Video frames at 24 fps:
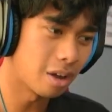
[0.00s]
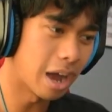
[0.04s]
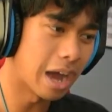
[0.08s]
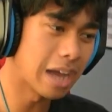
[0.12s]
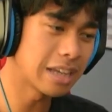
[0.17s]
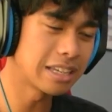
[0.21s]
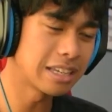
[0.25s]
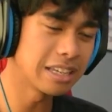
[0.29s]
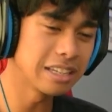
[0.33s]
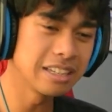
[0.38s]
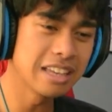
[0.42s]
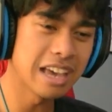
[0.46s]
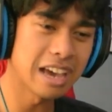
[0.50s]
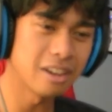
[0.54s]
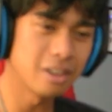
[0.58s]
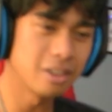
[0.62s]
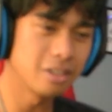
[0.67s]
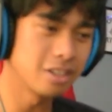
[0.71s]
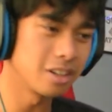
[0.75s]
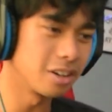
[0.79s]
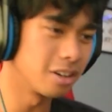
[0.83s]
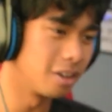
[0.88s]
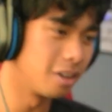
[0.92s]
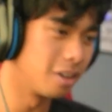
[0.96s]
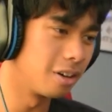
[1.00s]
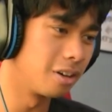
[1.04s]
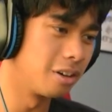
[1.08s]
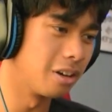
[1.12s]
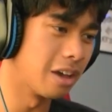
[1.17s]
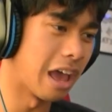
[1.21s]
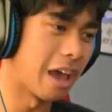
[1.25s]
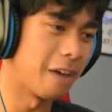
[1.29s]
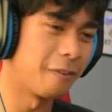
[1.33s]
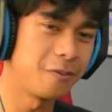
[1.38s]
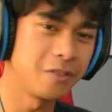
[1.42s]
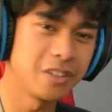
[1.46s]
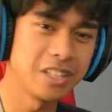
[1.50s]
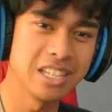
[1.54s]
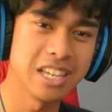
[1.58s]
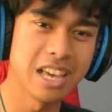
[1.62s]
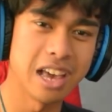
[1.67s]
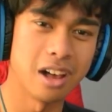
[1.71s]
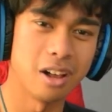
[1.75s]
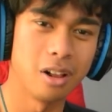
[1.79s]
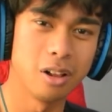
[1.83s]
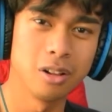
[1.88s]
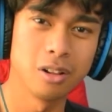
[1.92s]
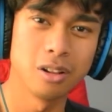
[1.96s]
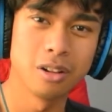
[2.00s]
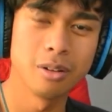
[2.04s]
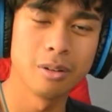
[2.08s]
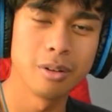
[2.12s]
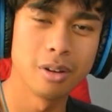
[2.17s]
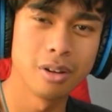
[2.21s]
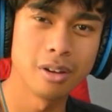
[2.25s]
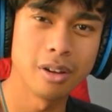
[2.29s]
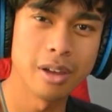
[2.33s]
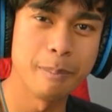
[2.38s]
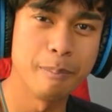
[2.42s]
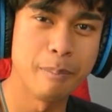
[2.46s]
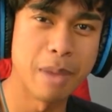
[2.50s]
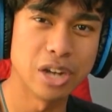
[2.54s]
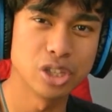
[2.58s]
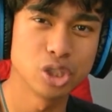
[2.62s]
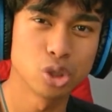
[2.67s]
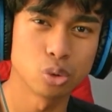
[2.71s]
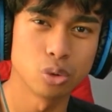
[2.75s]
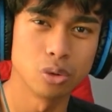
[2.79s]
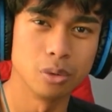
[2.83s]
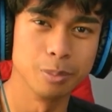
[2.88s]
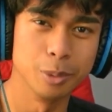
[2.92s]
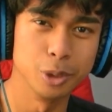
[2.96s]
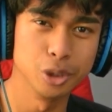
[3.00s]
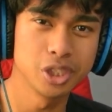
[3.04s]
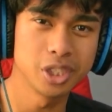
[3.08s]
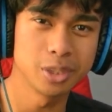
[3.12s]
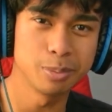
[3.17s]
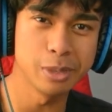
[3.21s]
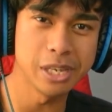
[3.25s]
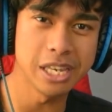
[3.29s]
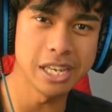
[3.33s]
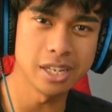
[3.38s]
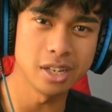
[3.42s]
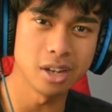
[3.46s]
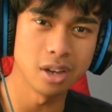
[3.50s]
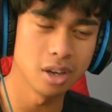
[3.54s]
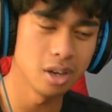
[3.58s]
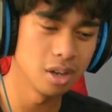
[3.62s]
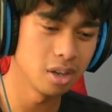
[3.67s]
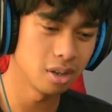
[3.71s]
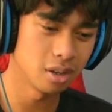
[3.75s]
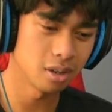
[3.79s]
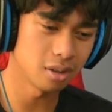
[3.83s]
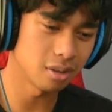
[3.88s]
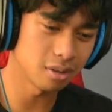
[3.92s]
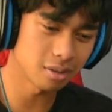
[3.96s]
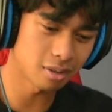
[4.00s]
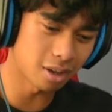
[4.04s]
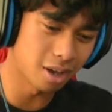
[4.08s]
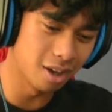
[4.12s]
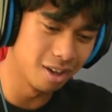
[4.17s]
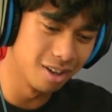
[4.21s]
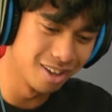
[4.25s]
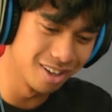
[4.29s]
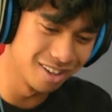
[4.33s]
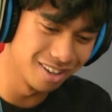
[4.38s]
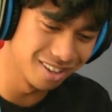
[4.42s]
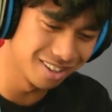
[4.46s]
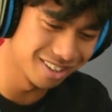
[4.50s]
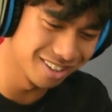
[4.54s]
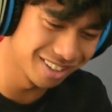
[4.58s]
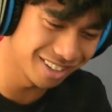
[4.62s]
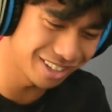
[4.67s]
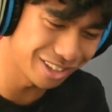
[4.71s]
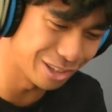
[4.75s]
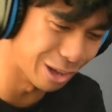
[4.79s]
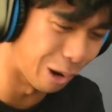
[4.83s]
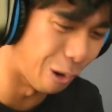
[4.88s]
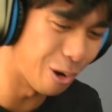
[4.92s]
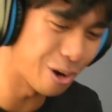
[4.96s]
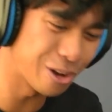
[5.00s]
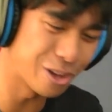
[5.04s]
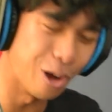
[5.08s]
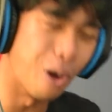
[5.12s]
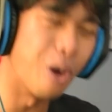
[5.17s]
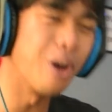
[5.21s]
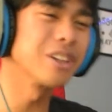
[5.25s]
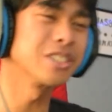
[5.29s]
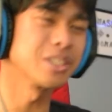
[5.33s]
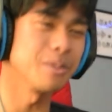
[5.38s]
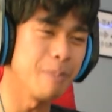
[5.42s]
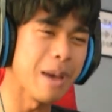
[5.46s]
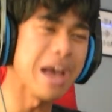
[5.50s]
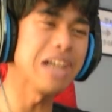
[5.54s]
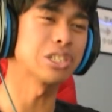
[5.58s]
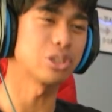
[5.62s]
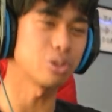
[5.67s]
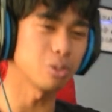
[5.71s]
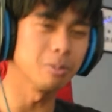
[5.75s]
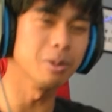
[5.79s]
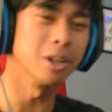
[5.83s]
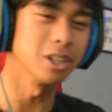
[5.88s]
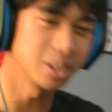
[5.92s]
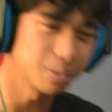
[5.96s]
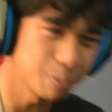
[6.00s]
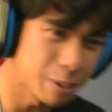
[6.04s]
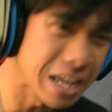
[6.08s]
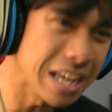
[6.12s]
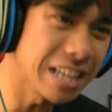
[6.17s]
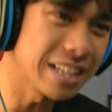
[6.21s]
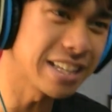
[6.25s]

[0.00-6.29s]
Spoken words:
I can get her to FTL, immeasurable speed. Yours immeasurable speed,